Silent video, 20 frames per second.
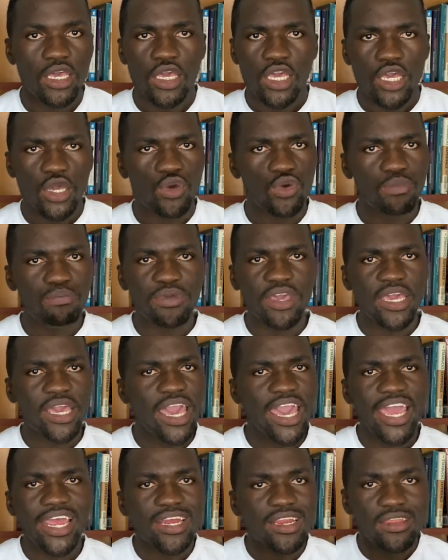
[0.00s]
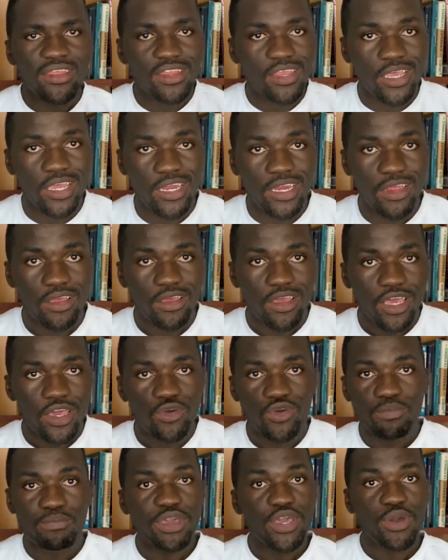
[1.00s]
It could be anything. It
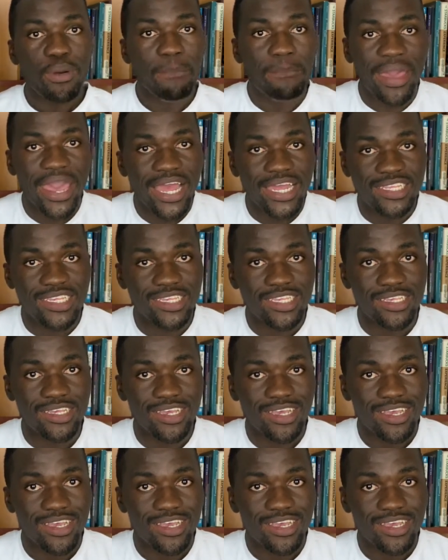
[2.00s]
could be your pets.